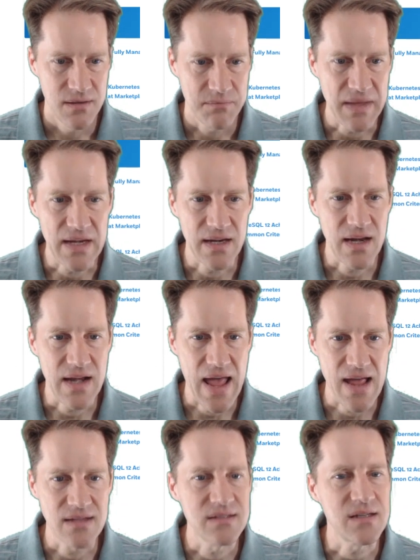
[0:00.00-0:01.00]
meaning it
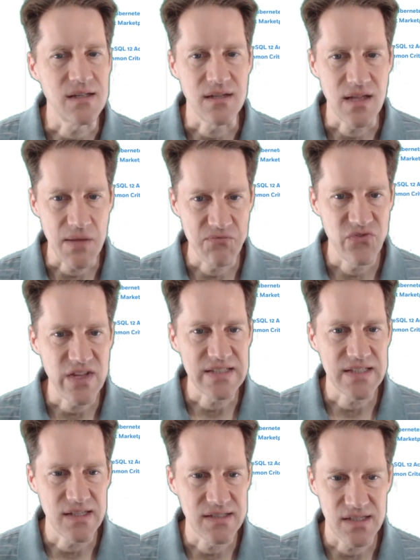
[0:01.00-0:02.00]
has a
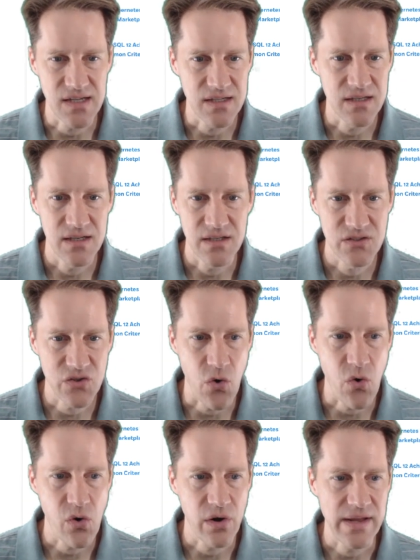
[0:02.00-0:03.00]
MVCC at its core.